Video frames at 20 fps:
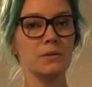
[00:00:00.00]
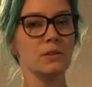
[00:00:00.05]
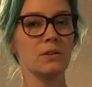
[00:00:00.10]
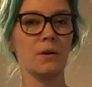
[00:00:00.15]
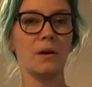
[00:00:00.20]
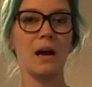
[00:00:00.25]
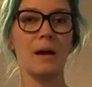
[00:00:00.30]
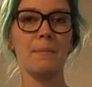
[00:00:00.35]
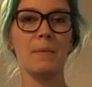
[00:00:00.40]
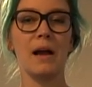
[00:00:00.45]
So
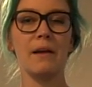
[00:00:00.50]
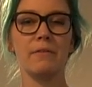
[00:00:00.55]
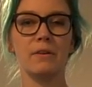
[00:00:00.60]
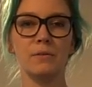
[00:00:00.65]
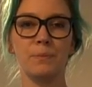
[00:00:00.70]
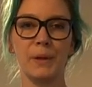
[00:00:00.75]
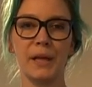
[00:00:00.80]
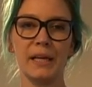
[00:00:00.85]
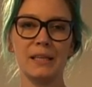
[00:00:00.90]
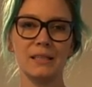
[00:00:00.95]
I might
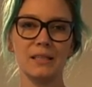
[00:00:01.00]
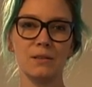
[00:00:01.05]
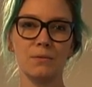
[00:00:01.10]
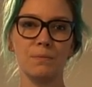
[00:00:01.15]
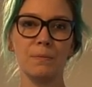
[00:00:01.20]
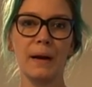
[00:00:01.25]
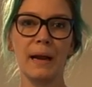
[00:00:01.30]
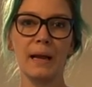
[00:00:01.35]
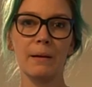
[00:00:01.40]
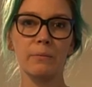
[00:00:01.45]
replace the
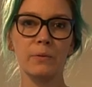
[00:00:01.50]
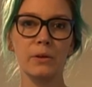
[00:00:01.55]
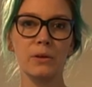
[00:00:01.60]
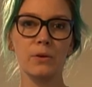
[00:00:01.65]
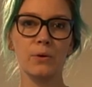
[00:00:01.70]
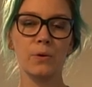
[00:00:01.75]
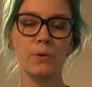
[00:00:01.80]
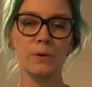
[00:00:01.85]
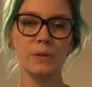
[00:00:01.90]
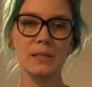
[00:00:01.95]
RAM with
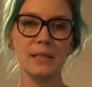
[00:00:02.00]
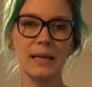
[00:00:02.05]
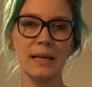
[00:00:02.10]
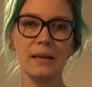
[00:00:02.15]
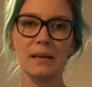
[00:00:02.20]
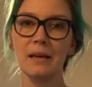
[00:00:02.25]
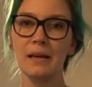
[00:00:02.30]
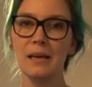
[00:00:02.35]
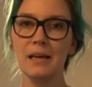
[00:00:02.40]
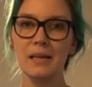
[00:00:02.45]

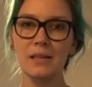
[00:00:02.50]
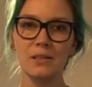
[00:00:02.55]
Corsair